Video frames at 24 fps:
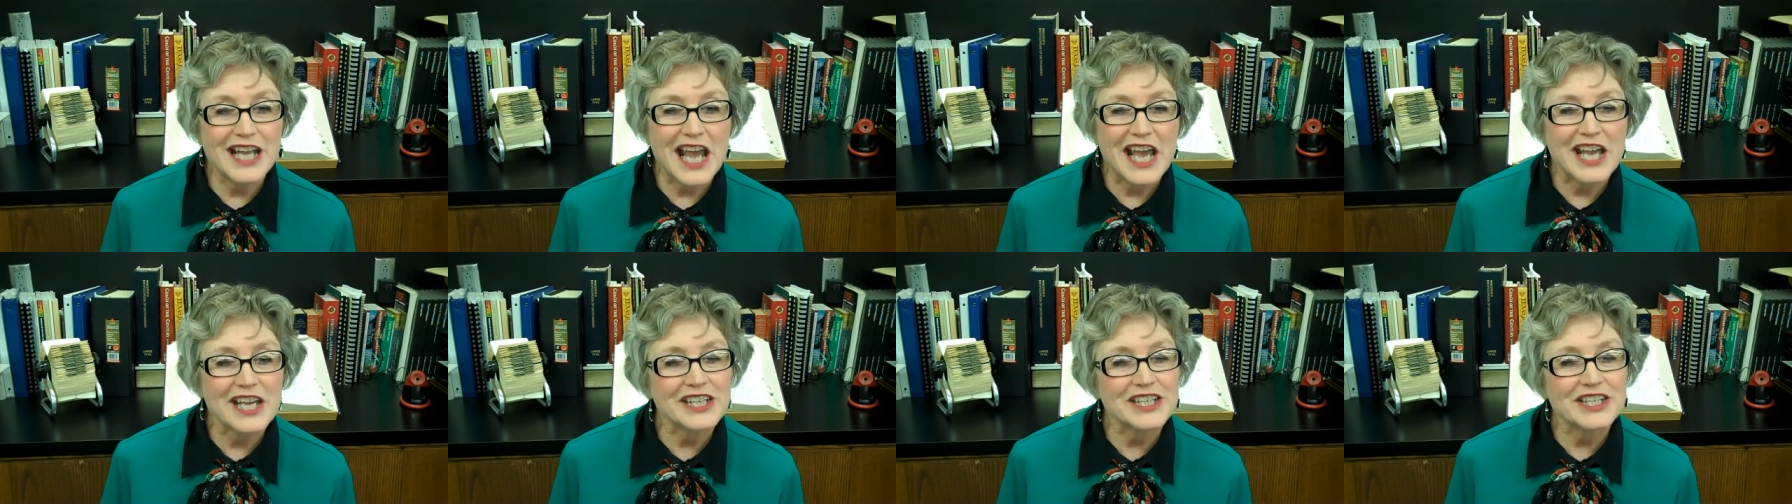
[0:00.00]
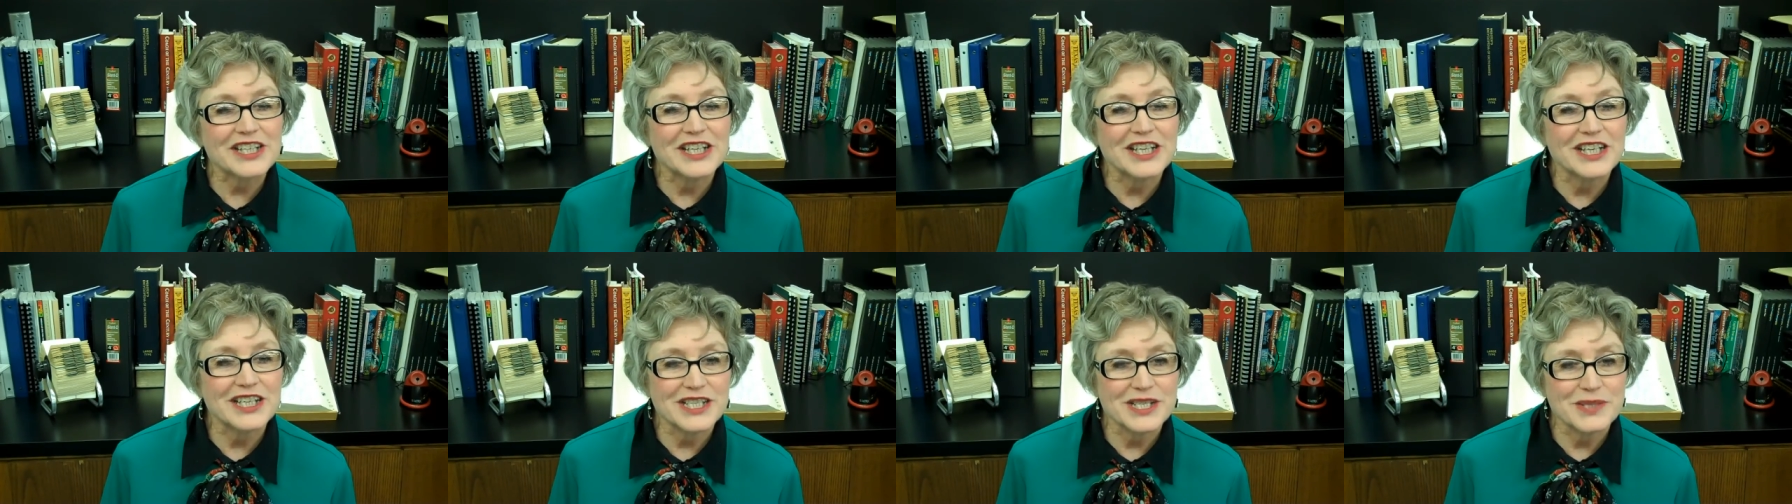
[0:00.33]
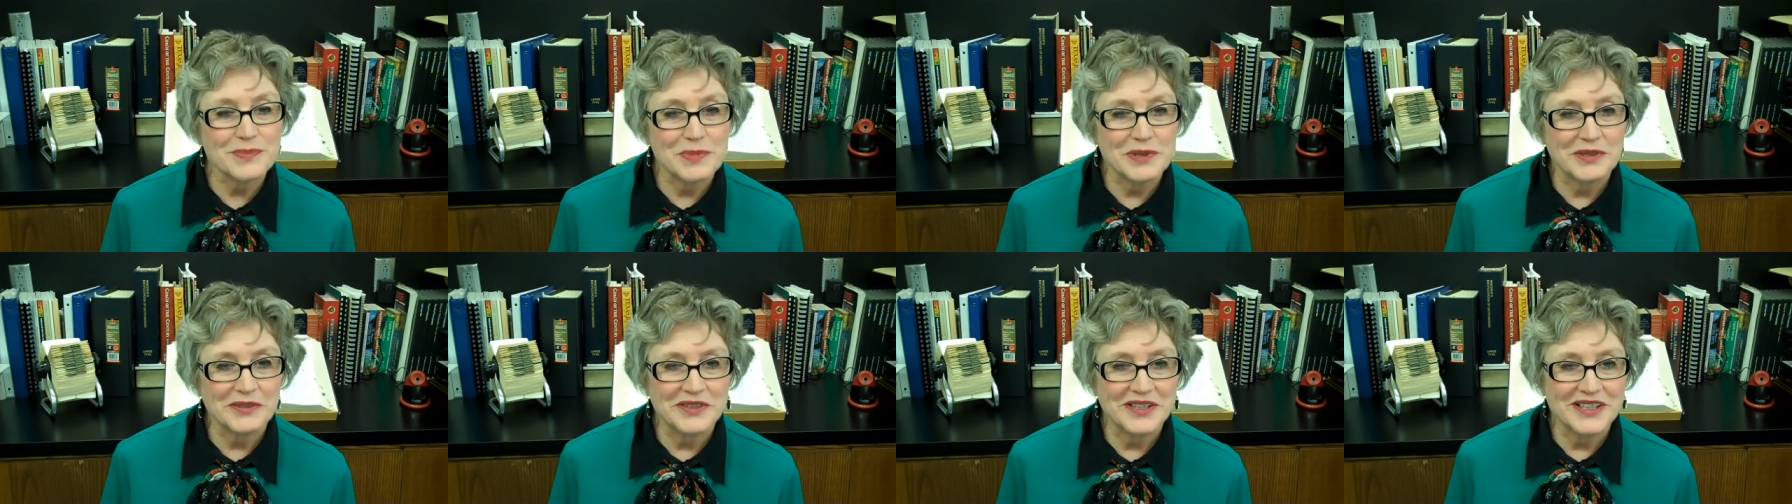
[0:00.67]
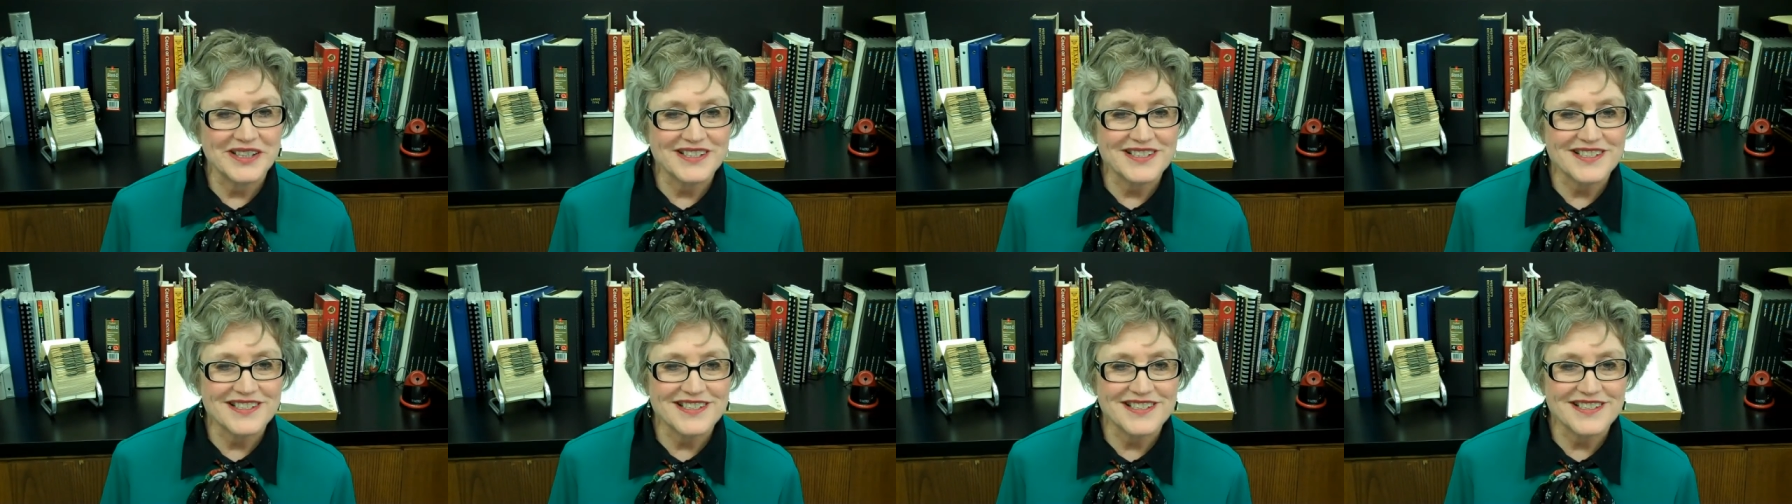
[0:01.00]
act
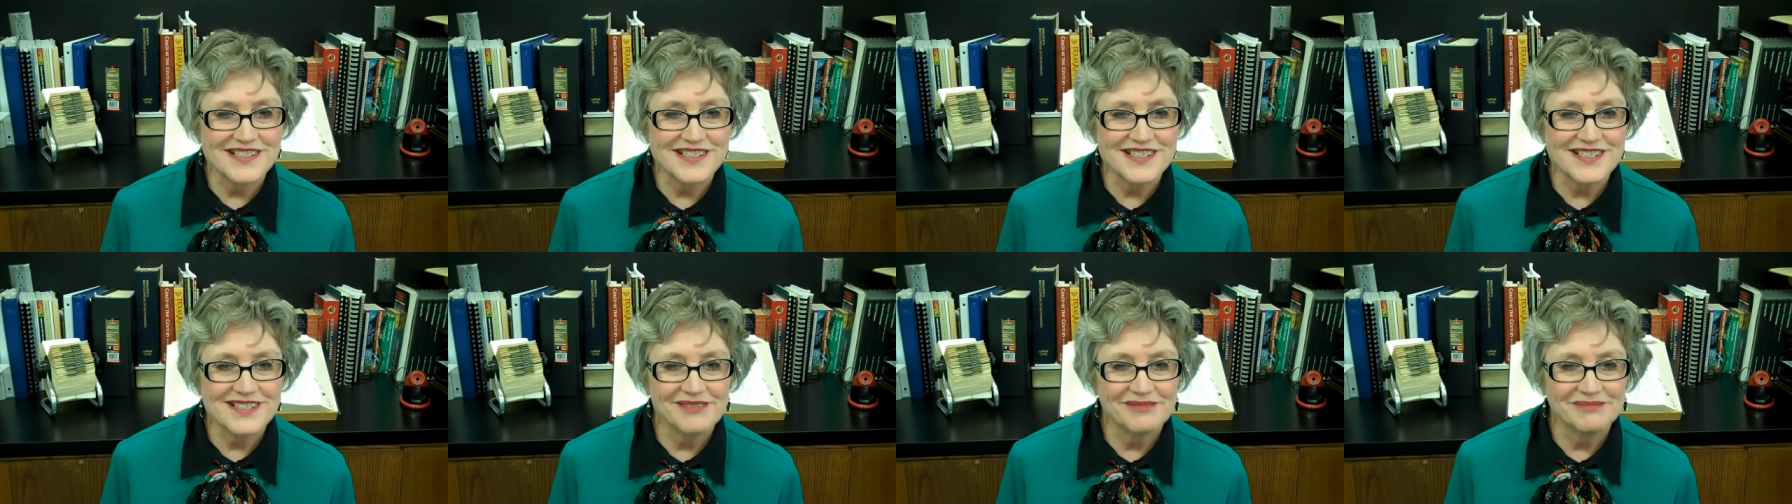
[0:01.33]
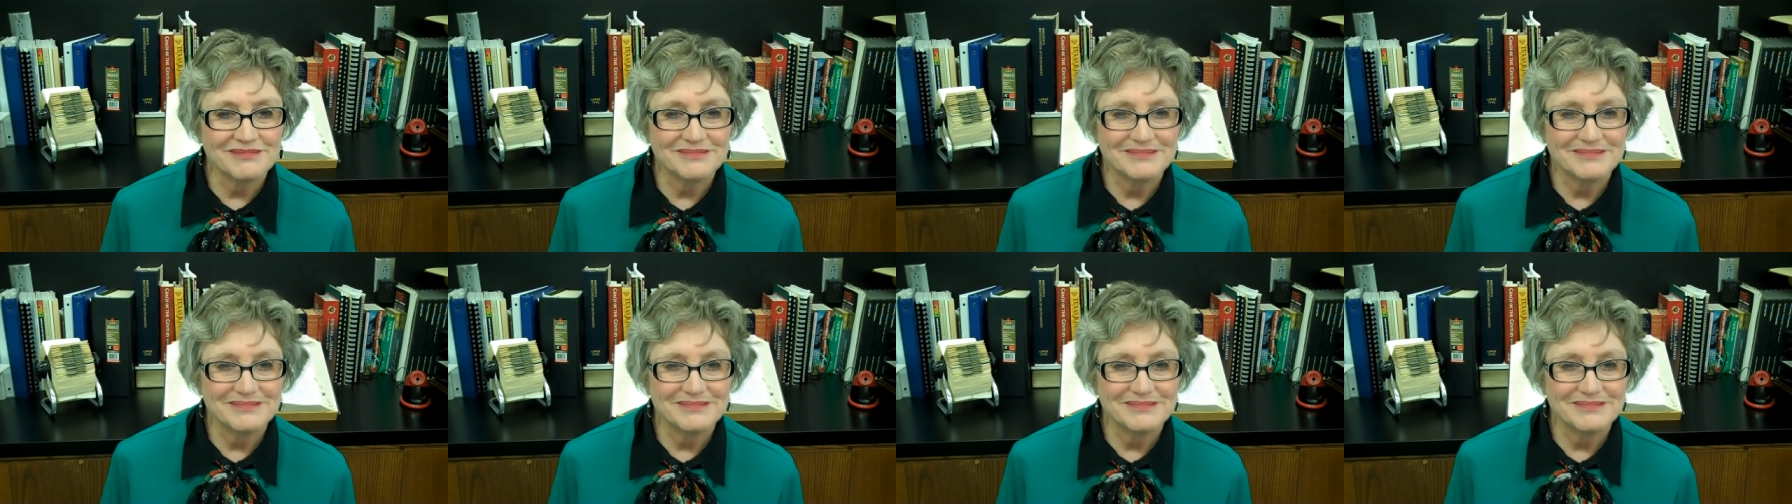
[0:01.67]
experiences.